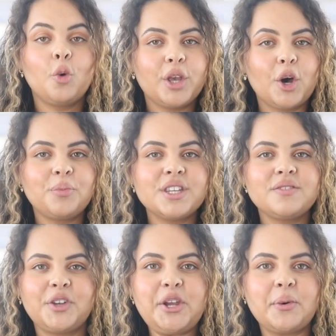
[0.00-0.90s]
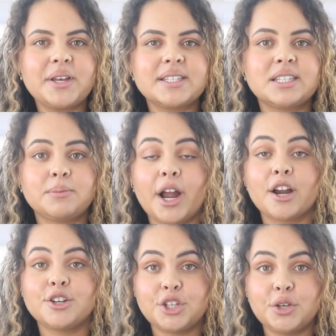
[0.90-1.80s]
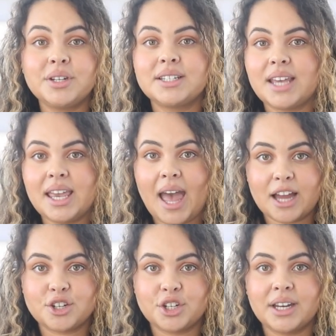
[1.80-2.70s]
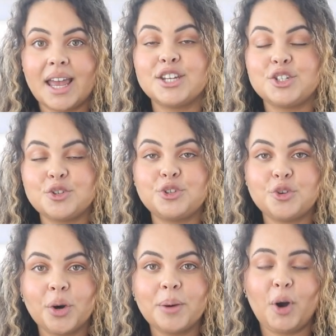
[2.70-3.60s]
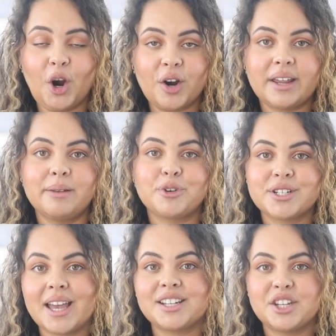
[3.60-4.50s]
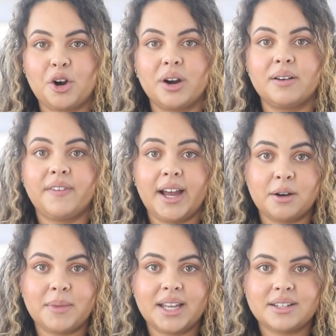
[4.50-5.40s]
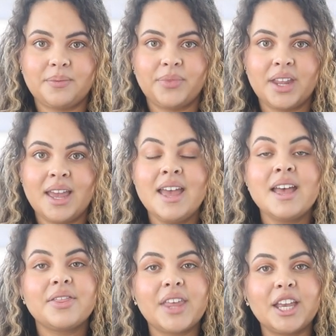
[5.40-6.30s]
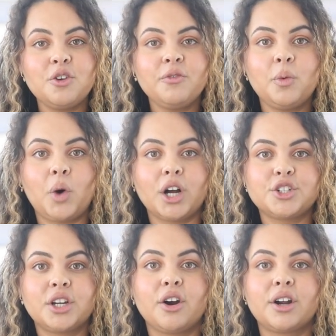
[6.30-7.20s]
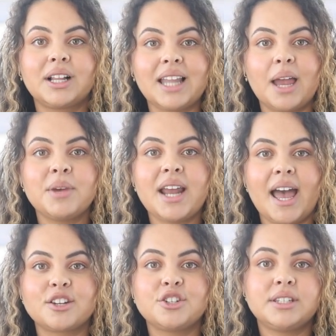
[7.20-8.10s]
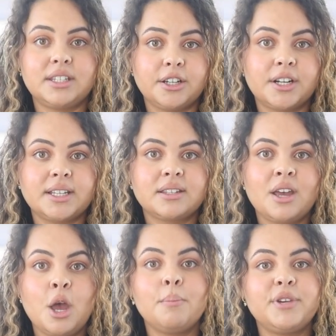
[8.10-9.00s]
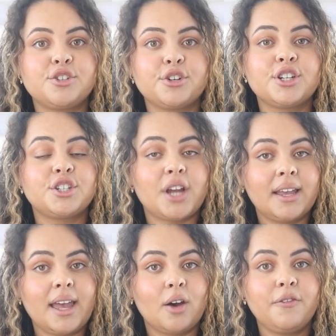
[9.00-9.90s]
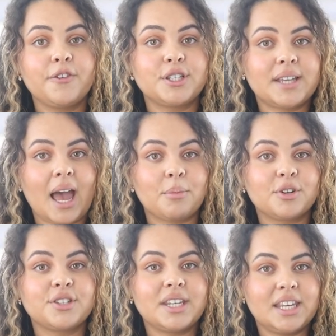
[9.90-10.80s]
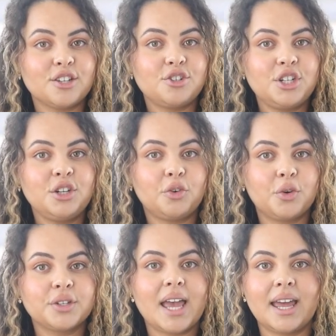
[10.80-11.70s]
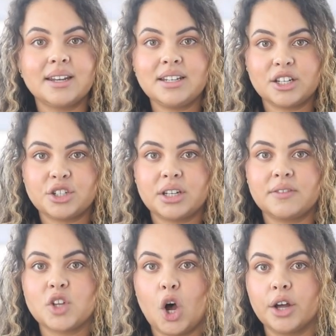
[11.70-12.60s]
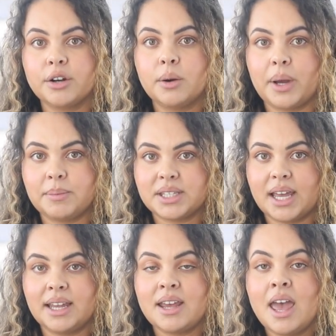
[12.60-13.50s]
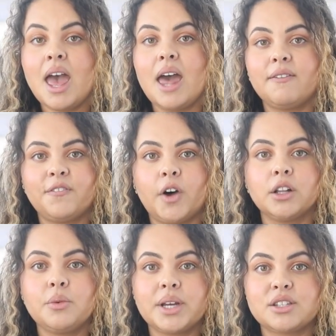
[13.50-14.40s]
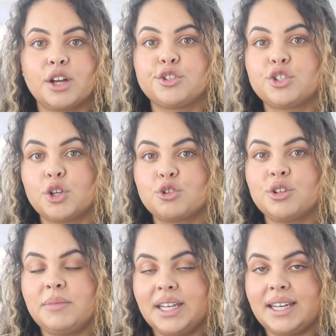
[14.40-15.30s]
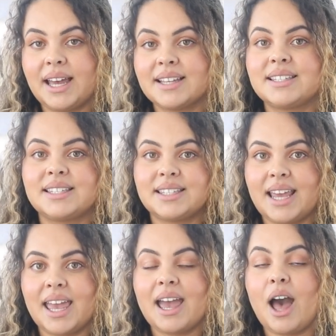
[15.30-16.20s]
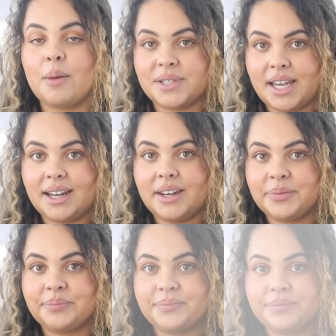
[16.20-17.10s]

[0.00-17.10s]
We hope this video has inspired you to take action and do your part in protecting our environment. Thank you for watching our Climate Action series. Be to check out First Capital's ESG goals and initiatives on our website and follow us on social media to stay updated.